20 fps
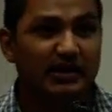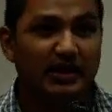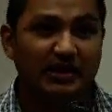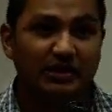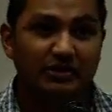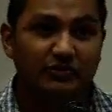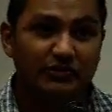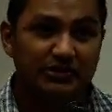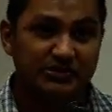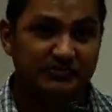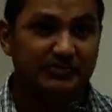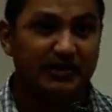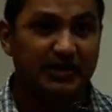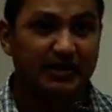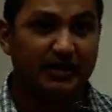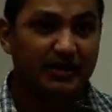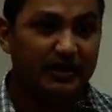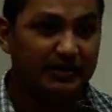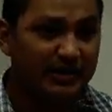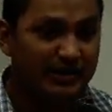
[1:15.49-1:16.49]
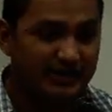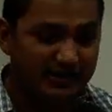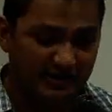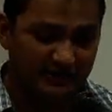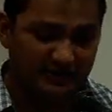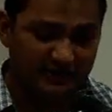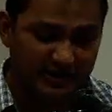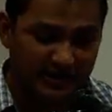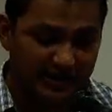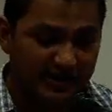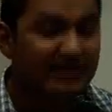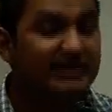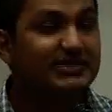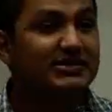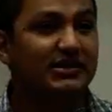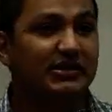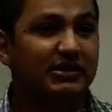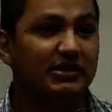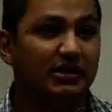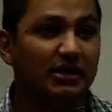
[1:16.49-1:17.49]
and it was relatively
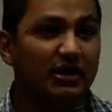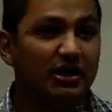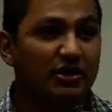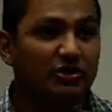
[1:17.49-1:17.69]
easy